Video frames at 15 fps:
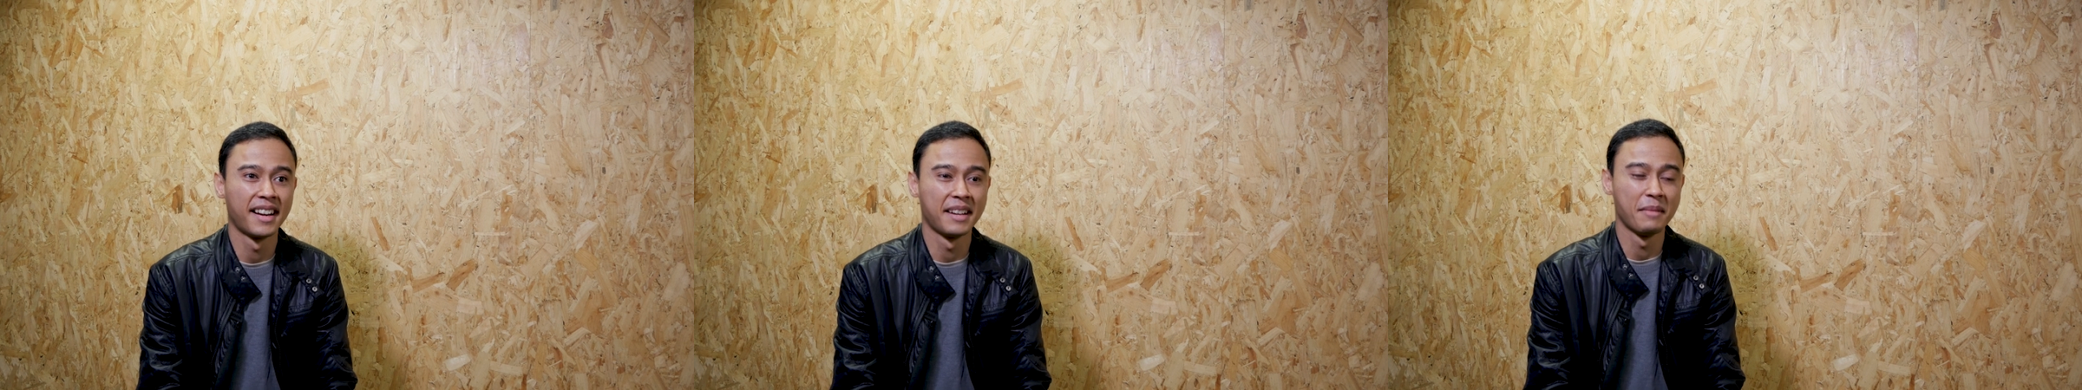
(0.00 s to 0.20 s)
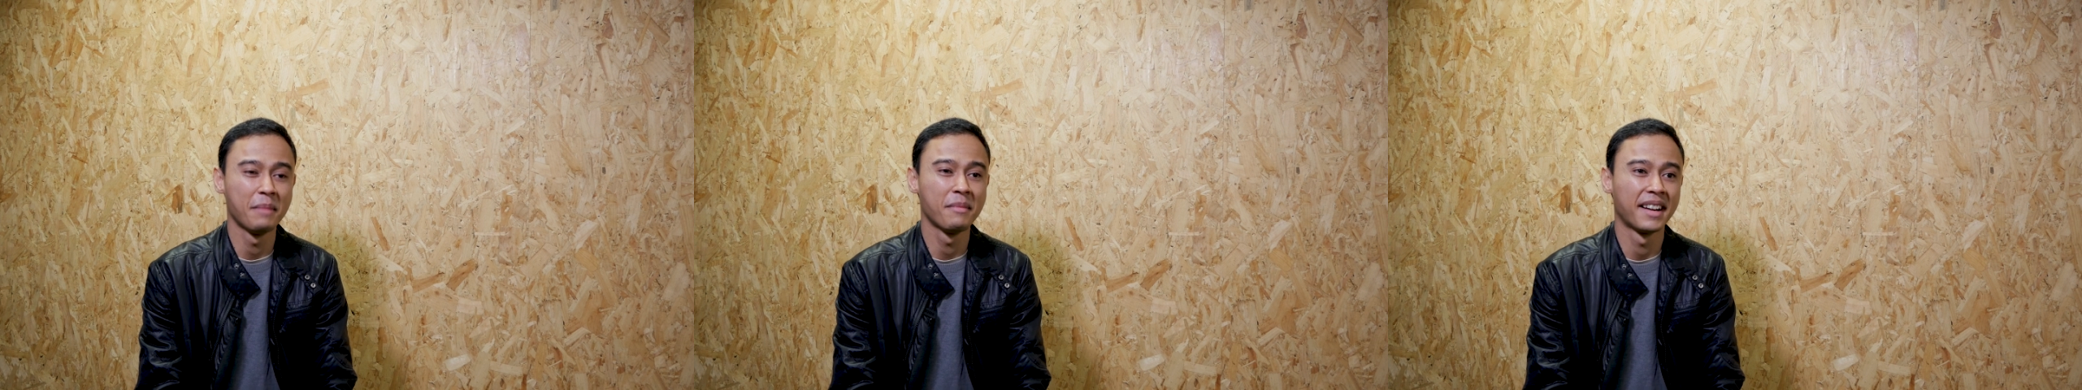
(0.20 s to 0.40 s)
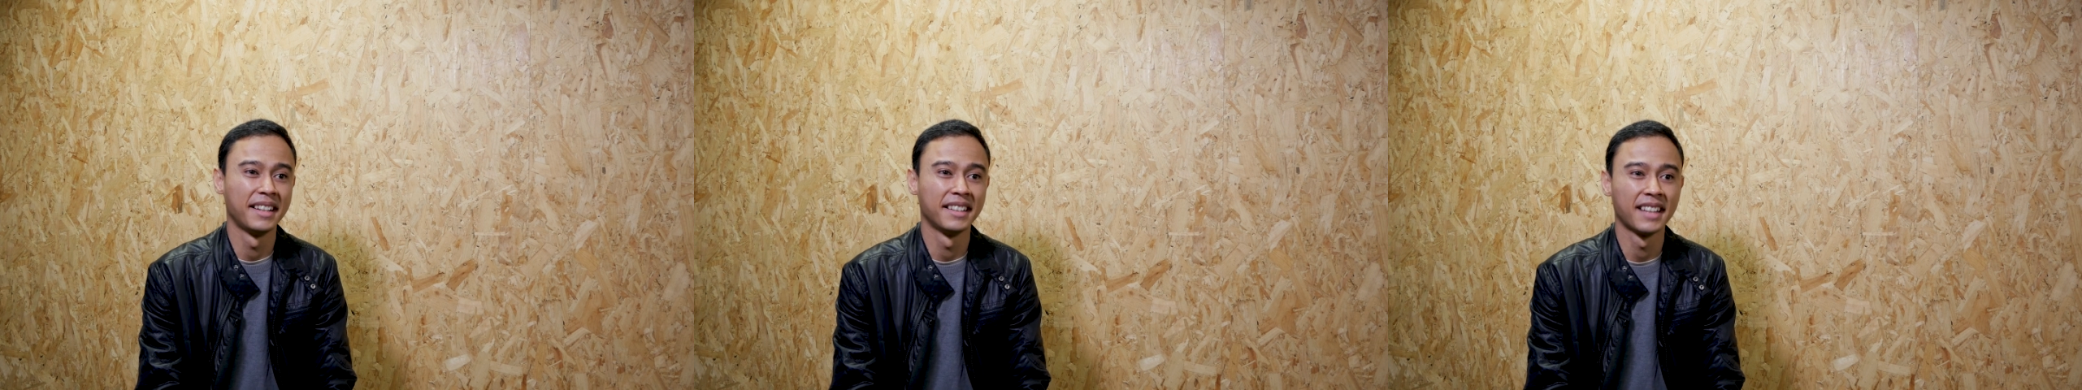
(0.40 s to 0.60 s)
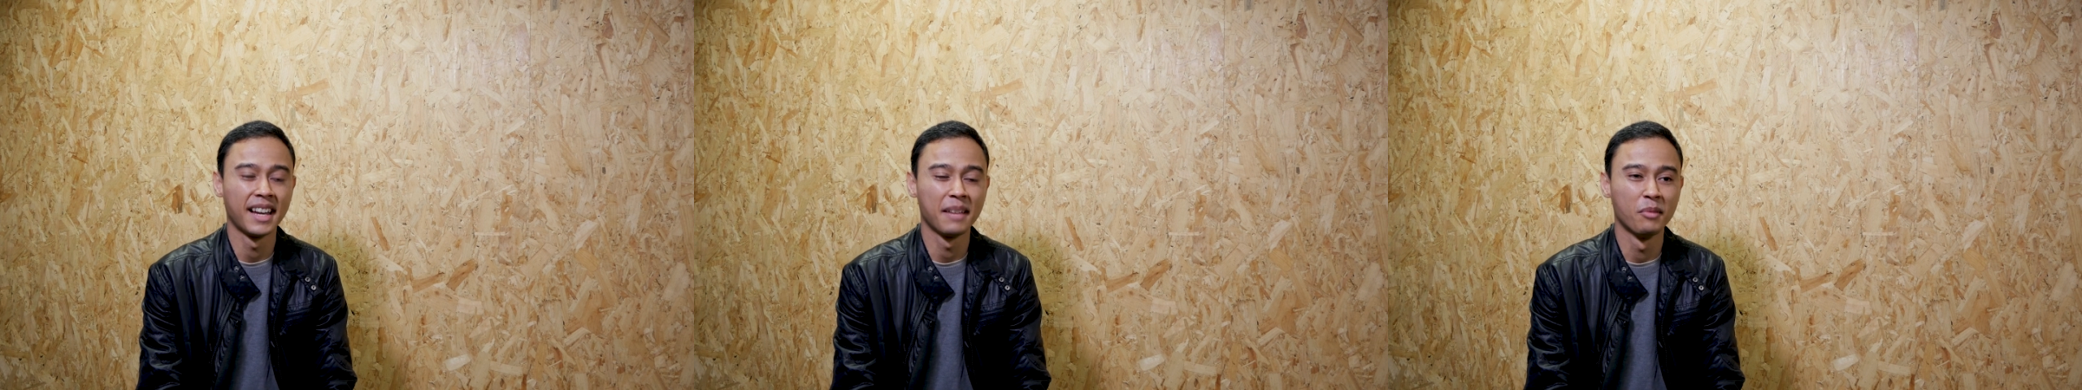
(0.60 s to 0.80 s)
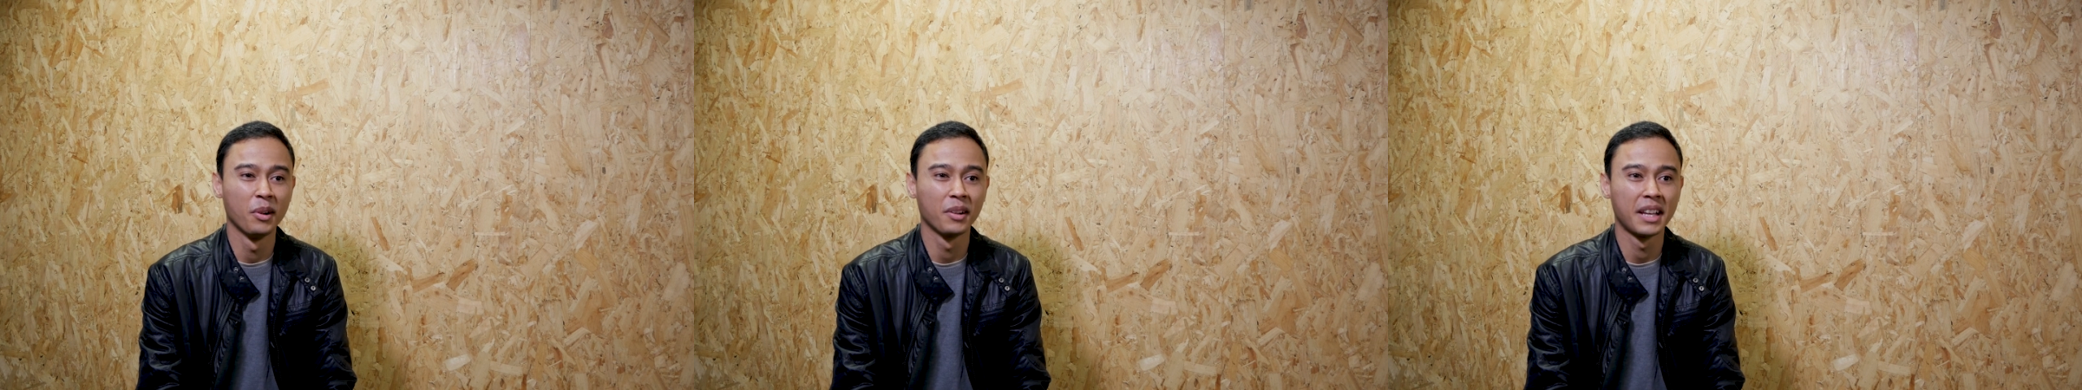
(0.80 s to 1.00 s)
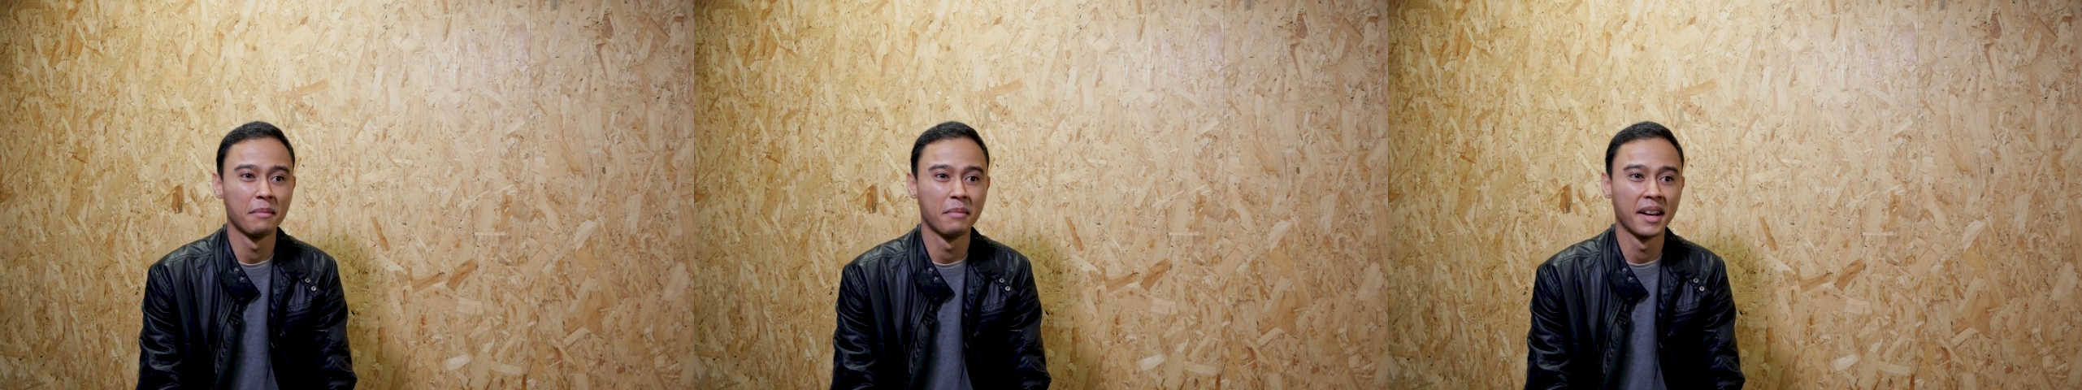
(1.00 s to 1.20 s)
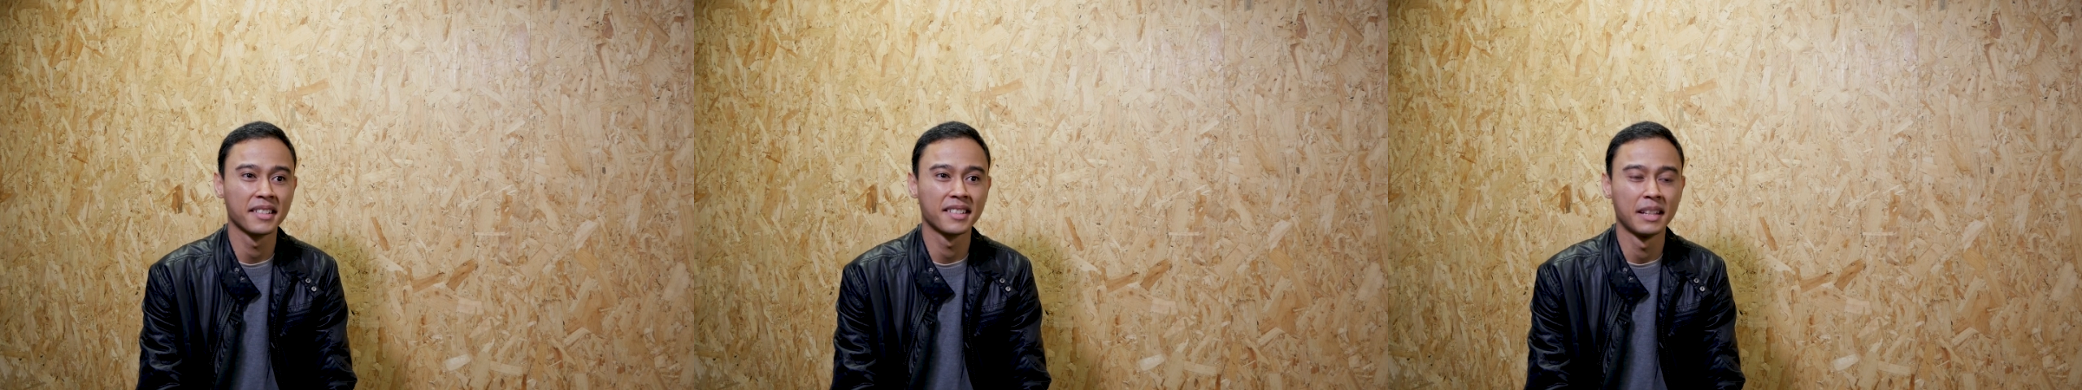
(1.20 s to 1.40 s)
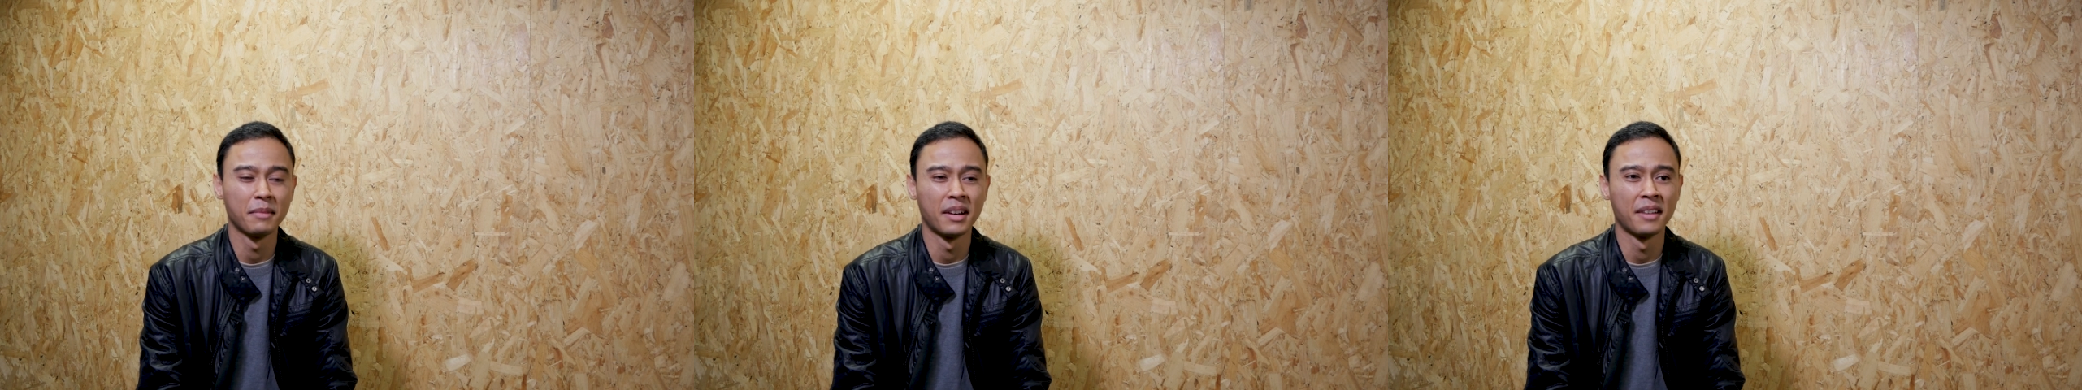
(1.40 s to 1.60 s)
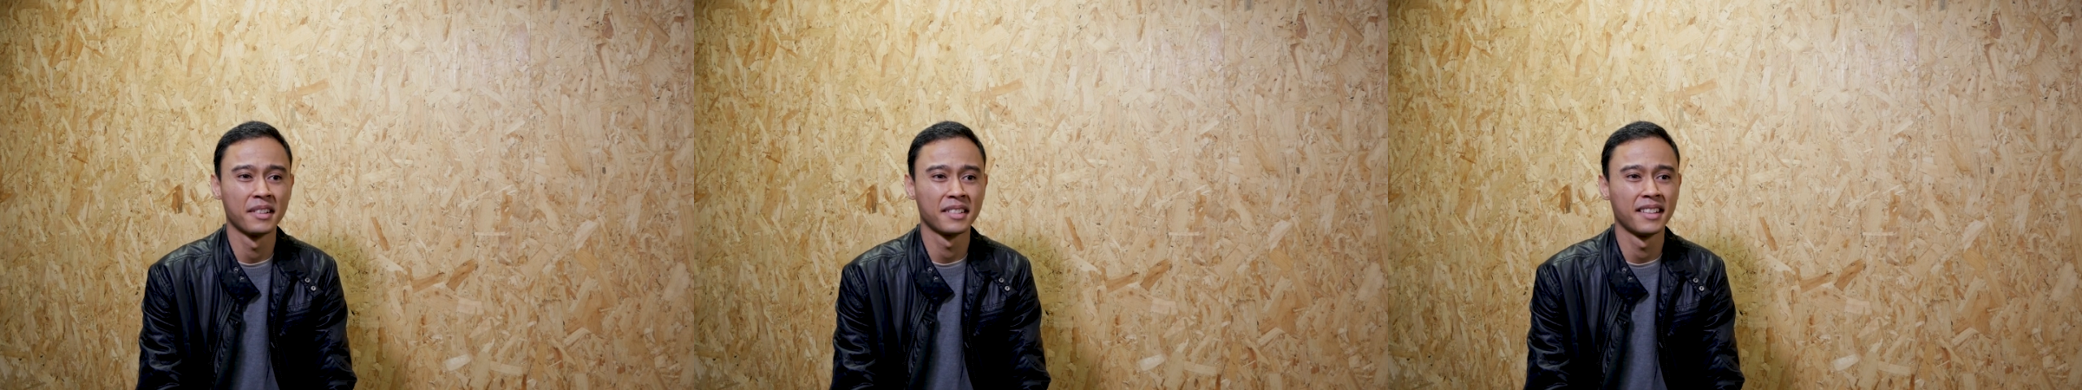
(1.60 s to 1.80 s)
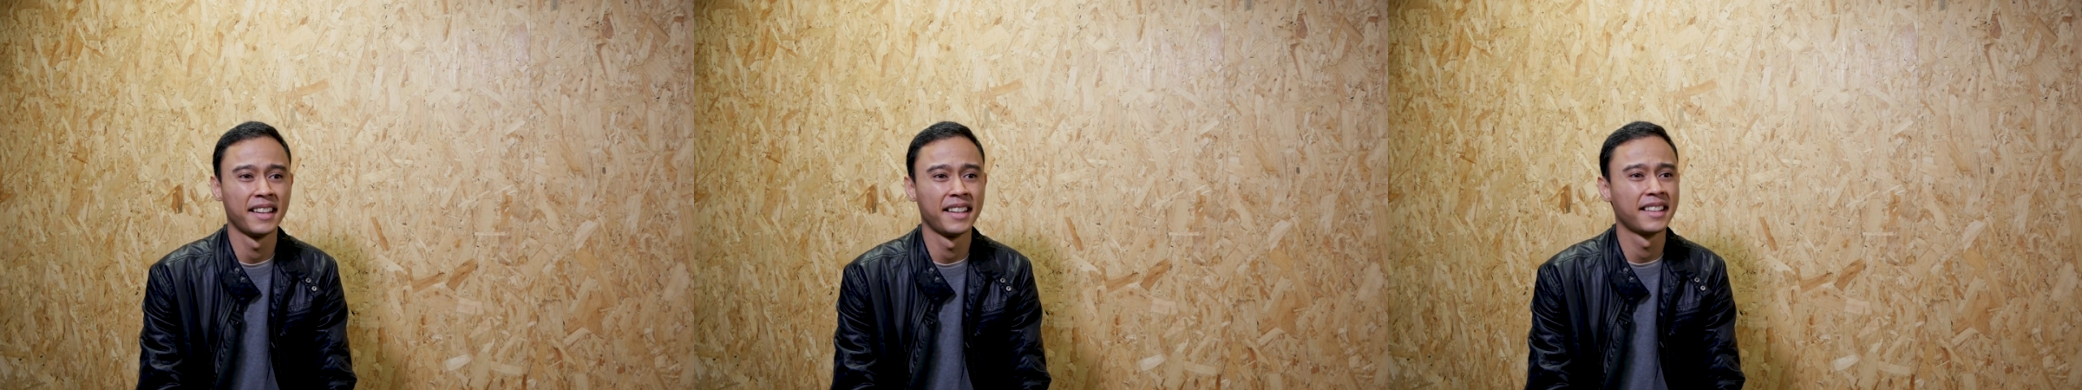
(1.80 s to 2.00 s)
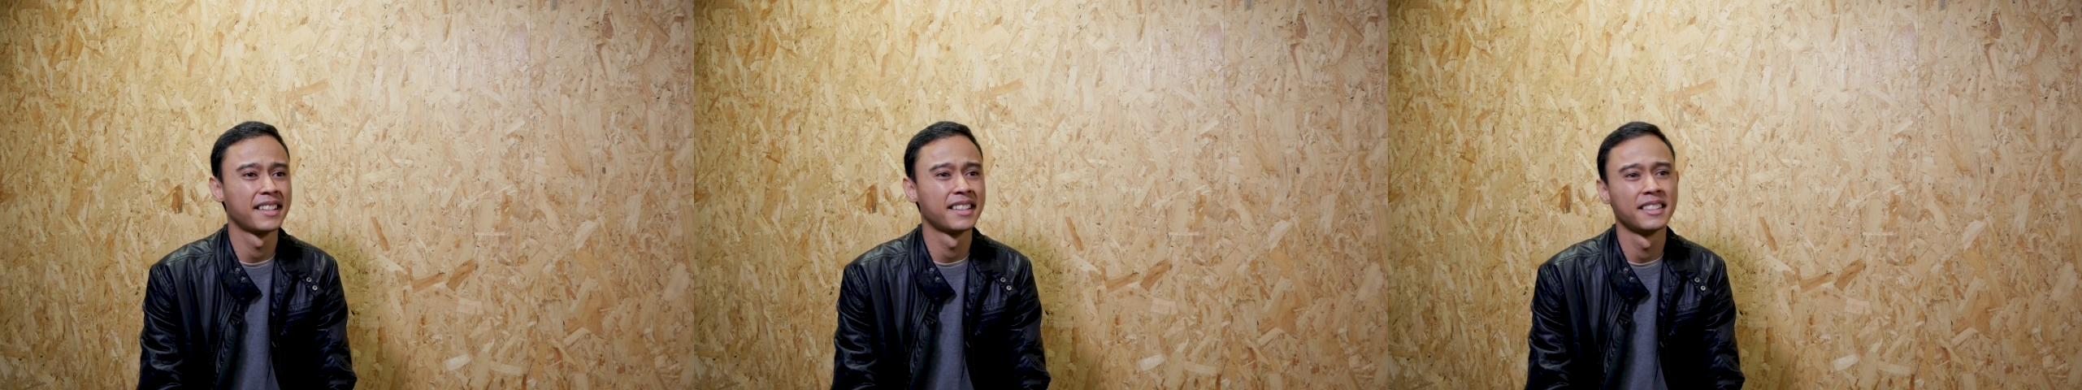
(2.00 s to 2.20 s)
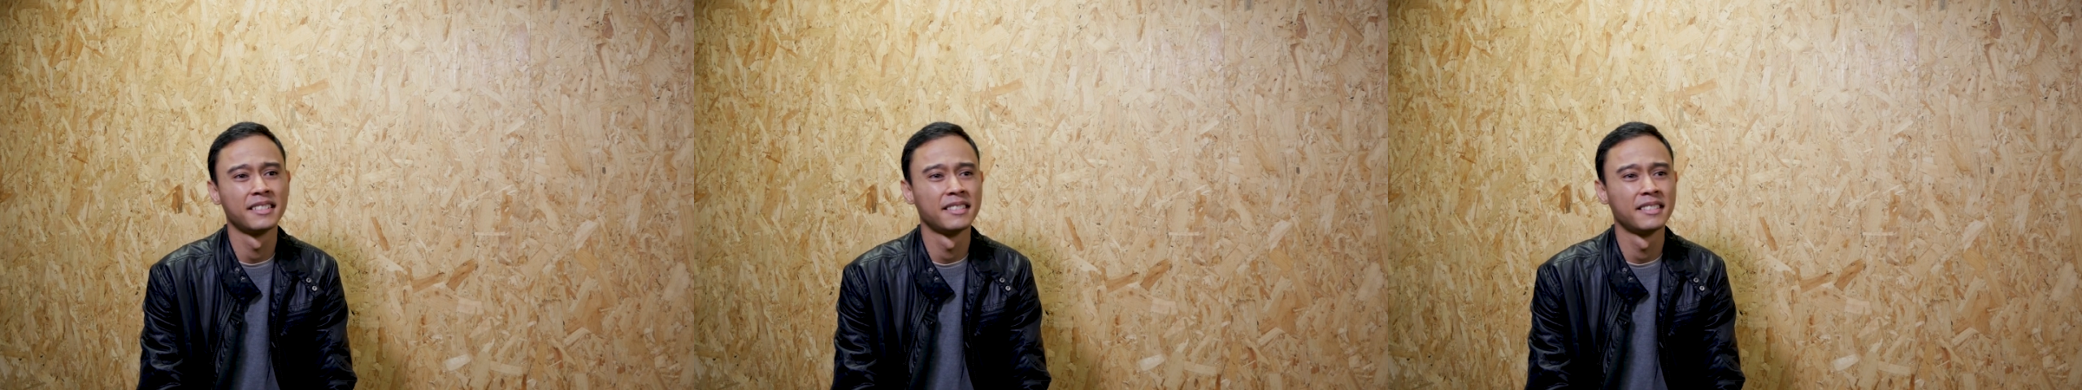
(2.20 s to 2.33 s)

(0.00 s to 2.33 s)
I remember at the time walking past him, and I was like,